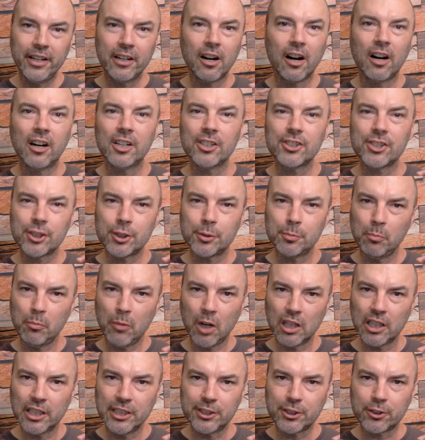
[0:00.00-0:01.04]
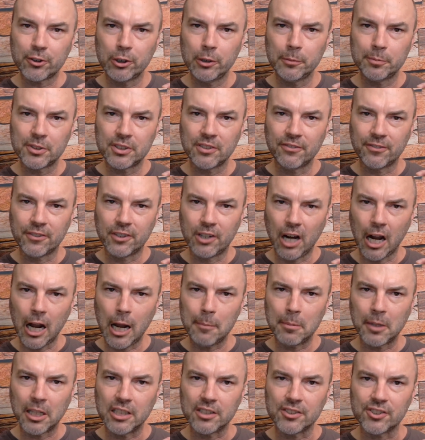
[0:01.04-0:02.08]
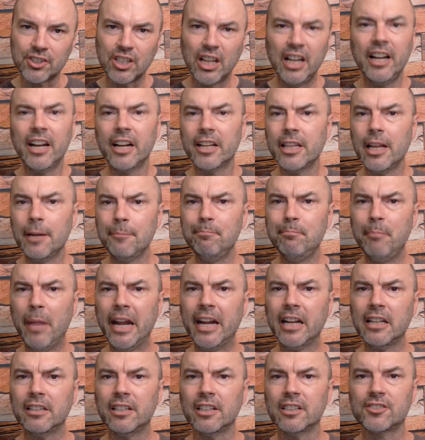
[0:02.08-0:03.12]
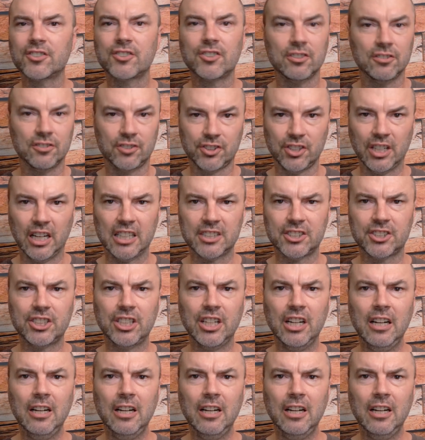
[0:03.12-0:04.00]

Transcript: are smallish groups of goblins and then bandits and such.